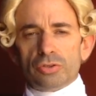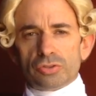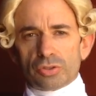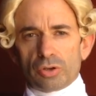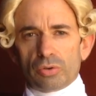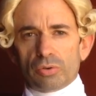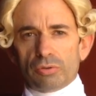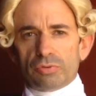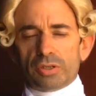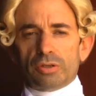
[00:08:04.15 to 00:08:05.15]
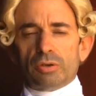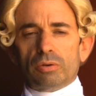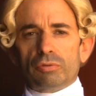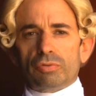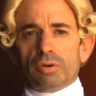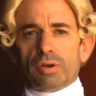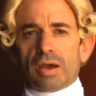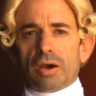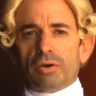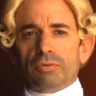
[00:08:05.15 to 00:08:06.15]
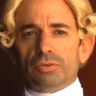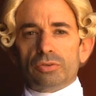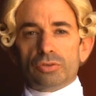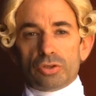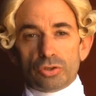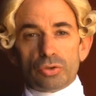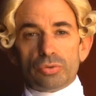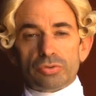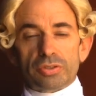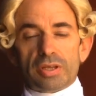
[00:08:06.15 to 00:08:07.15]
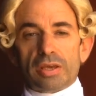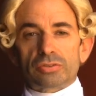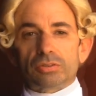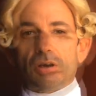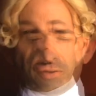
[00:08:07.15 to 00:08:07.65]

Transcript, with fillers: show a video of uh, how to use a neck stock.